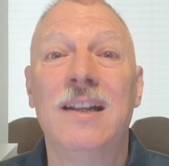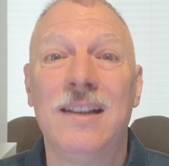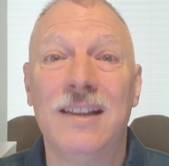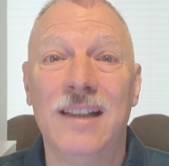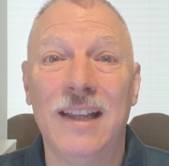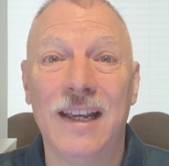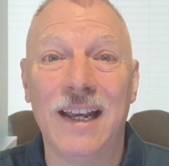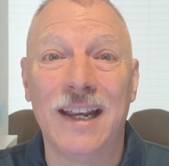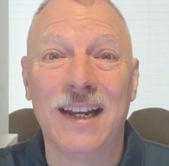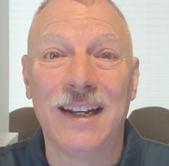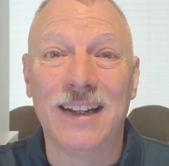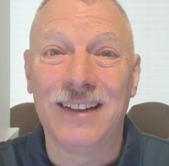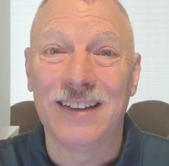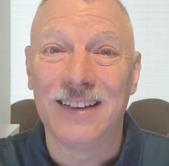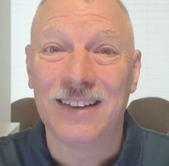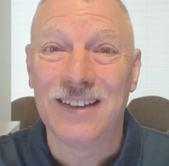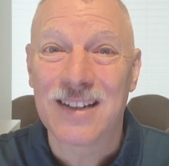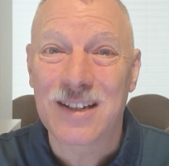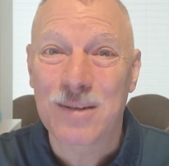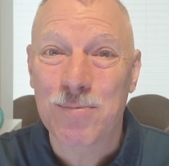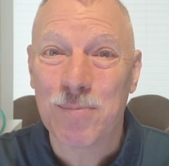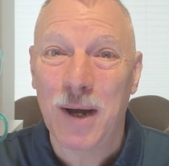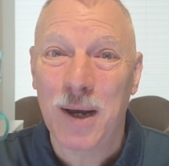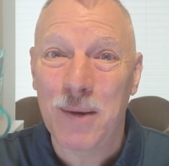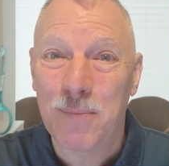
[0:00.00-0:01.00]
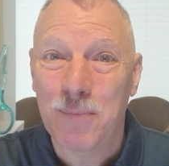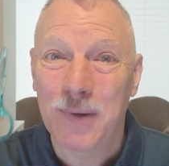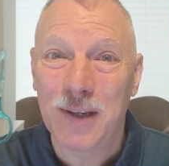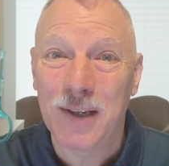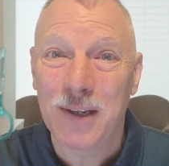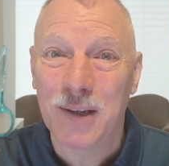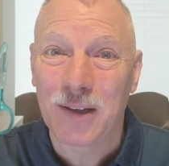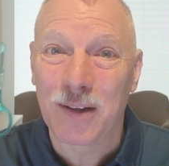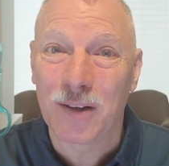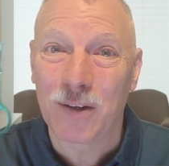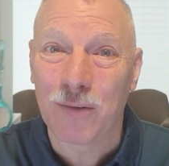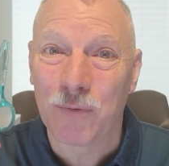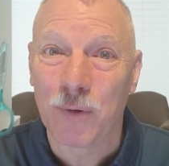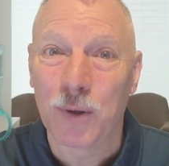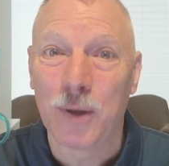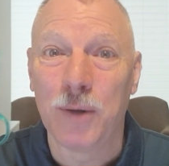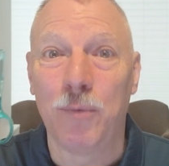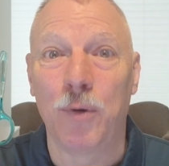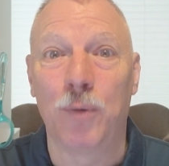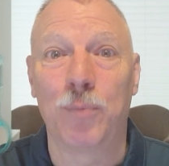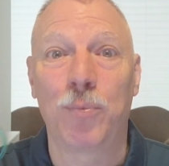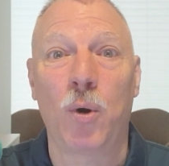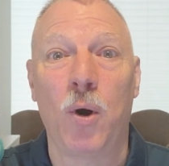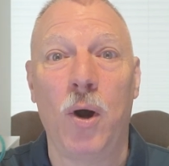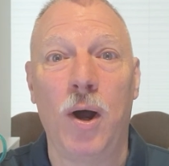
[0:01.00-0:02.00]
then this might be a little bit of
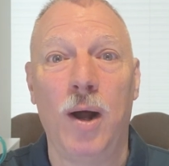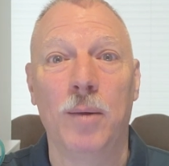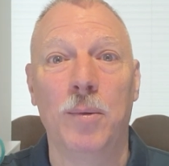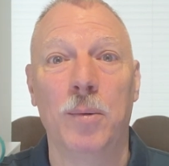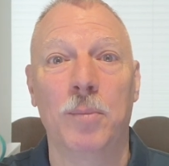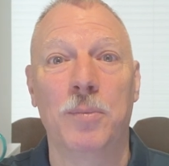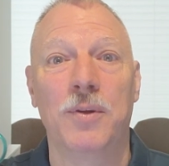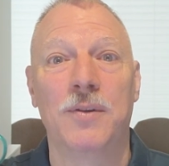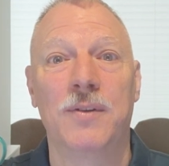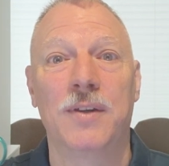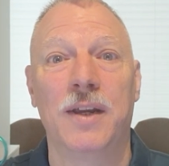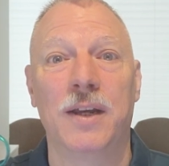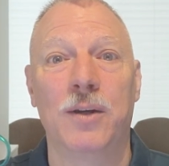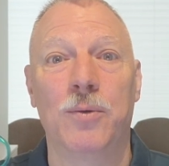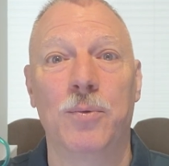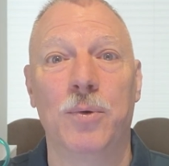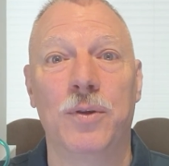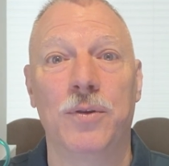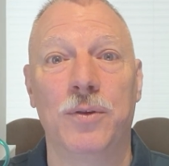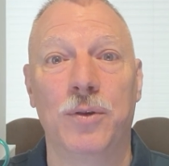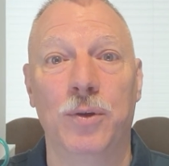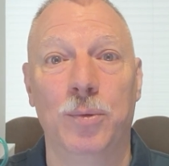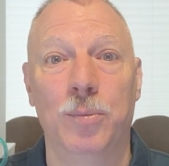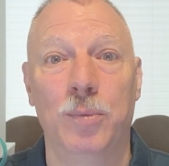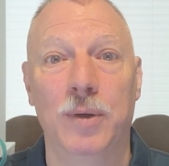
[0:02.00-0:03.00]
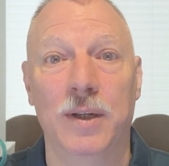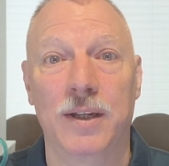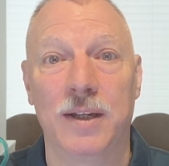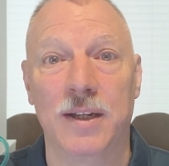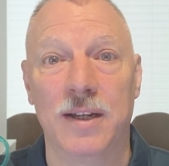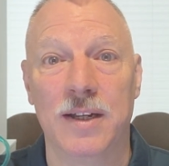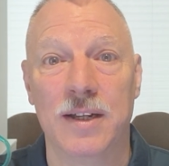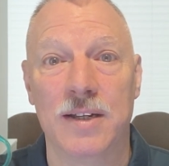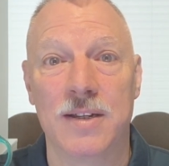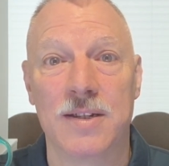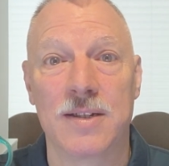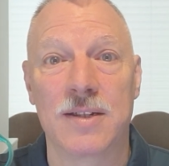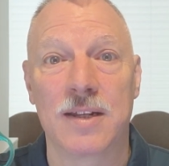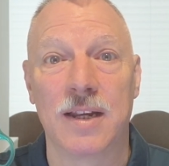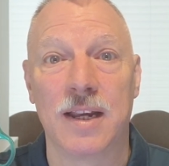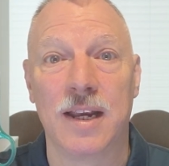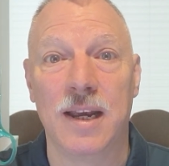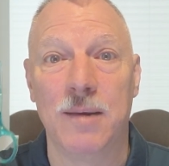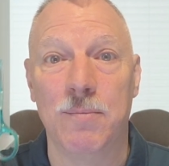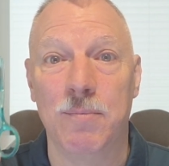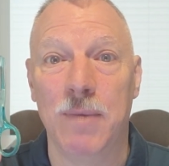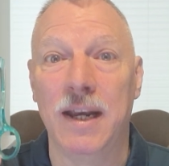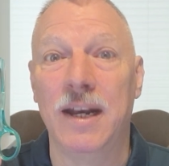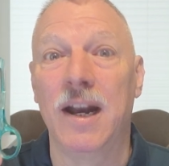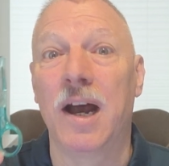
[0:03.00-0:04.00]
a problem to take with you because
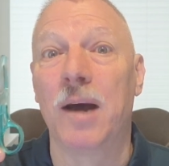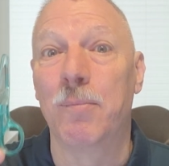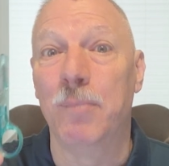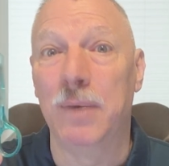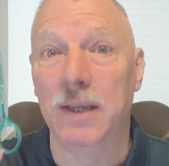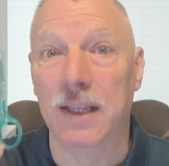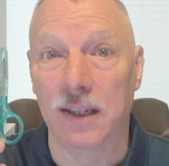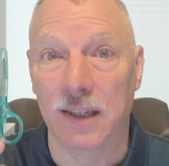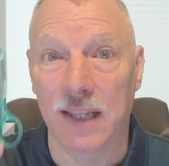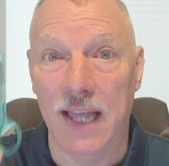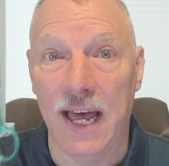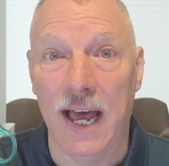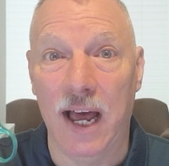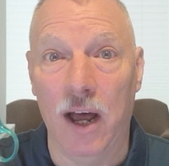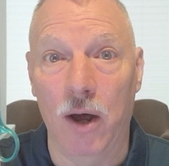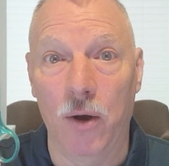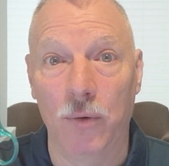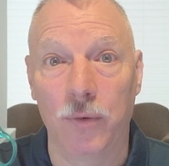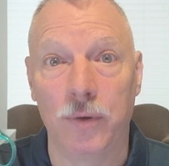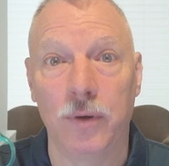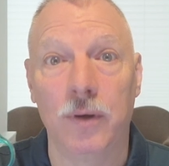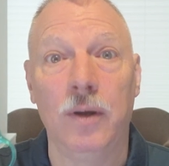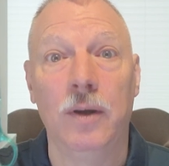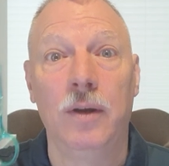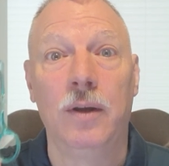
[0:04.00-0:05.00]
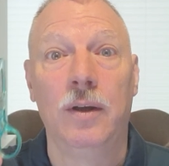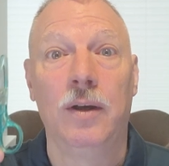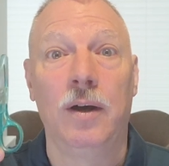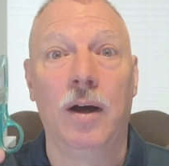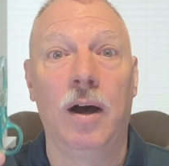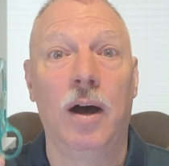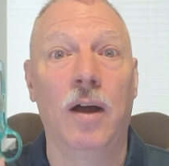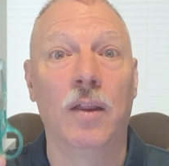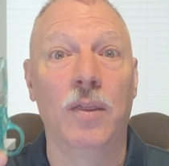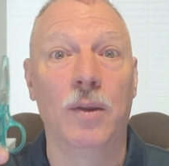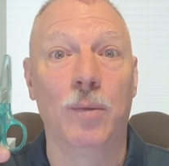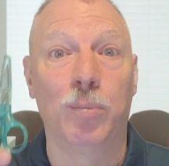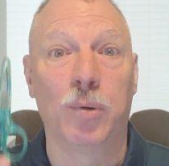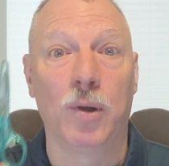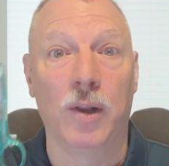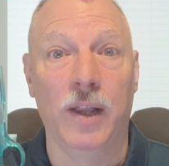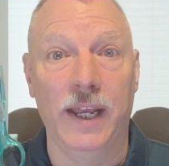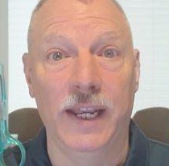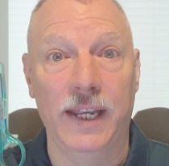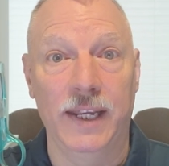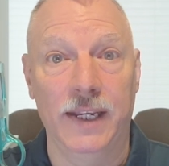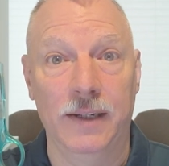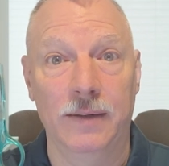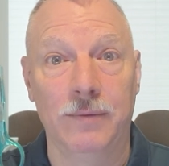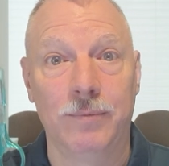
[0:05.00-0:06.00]
it may not be allowed on the
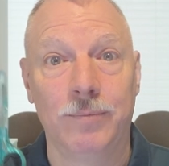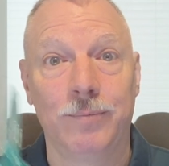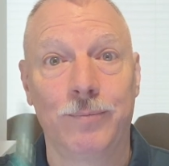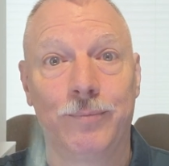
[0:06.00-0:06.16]
plane.